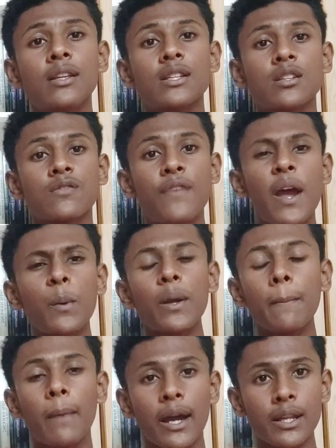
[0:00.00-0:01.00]
this is very
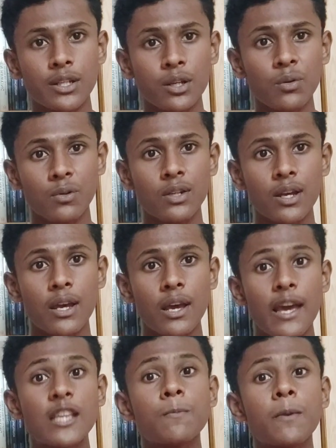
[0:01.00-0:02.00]
minute
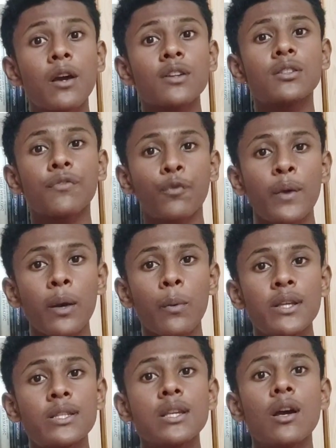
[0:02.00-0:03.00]
is because the
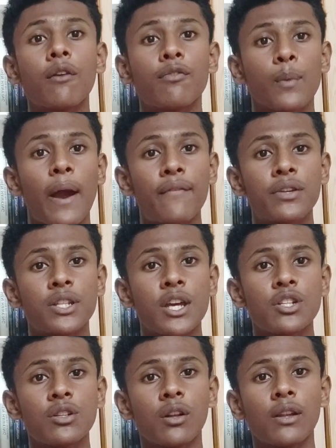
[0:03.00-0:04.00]
frequency of
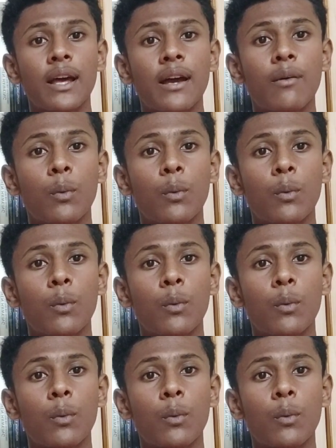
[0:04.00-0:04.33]
gravitational